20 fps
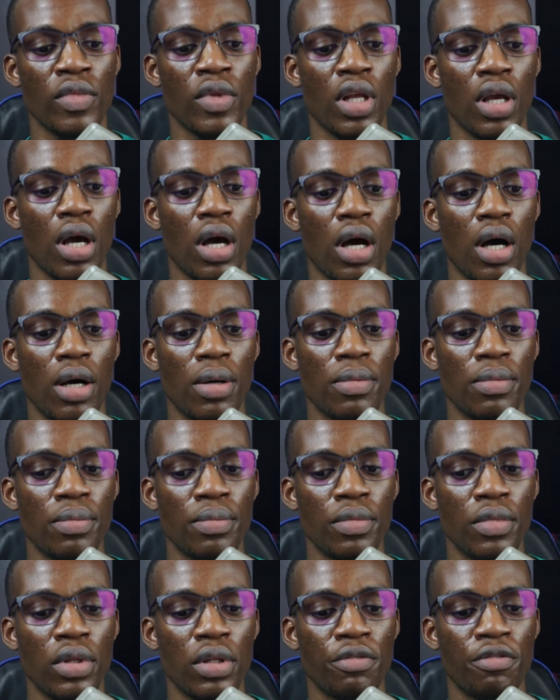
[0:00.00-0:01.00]

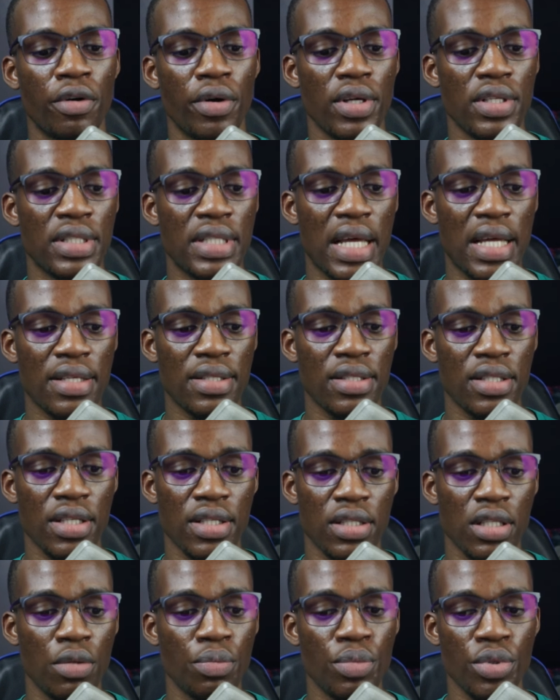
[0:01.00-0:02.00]
for instance
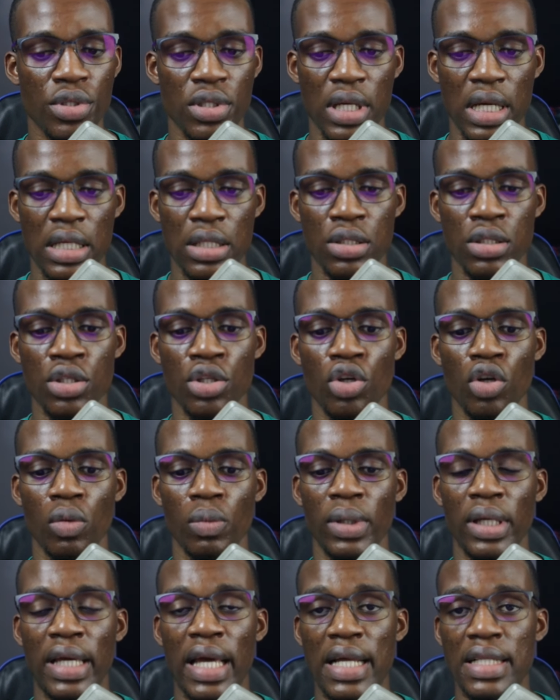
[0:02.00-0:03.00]
16%, you'll be
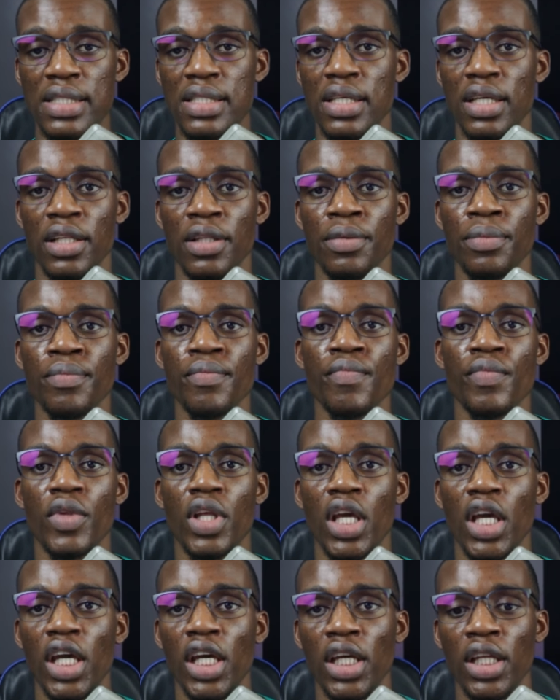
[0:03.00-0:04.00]
getting
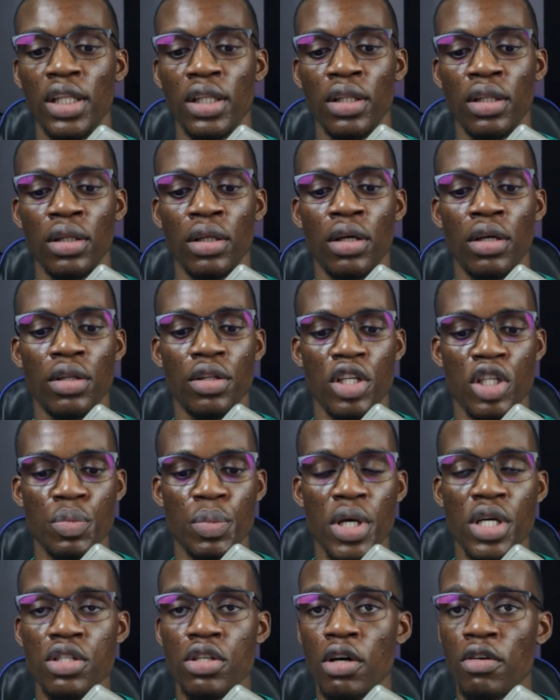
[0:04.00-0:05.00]
in the
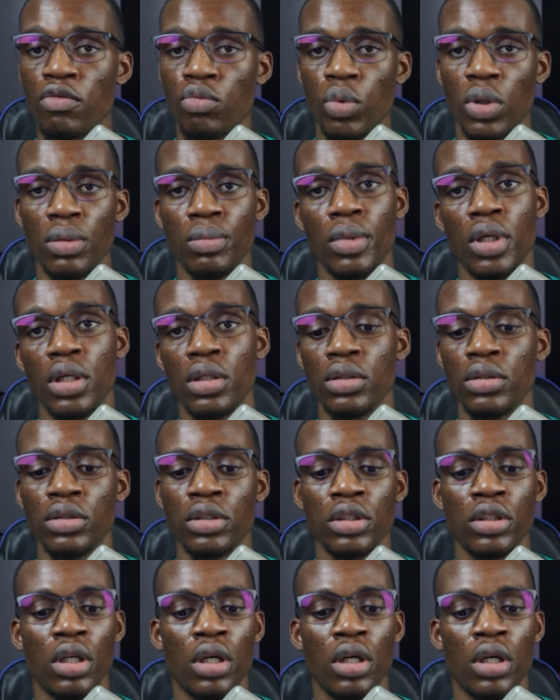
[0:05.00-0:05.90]
space of 1 month,